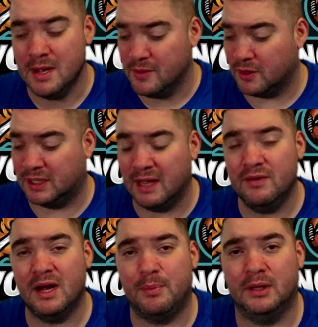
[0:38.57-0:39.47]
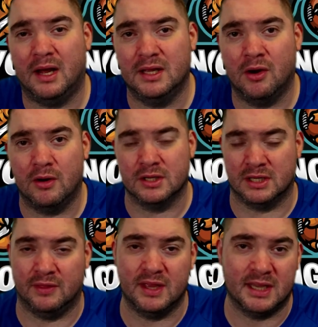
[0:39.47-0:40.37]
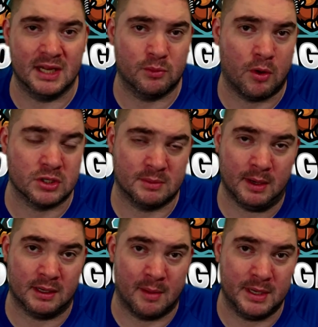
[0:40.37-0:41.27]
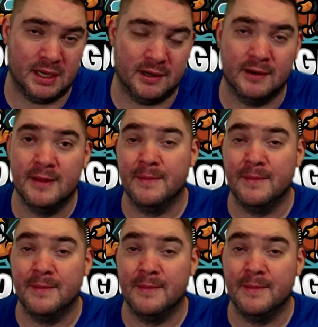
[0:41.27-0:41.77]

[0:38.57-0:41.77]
They're giving up a lot of yardage. And I think Kenneth Walker's going to be able to come in here,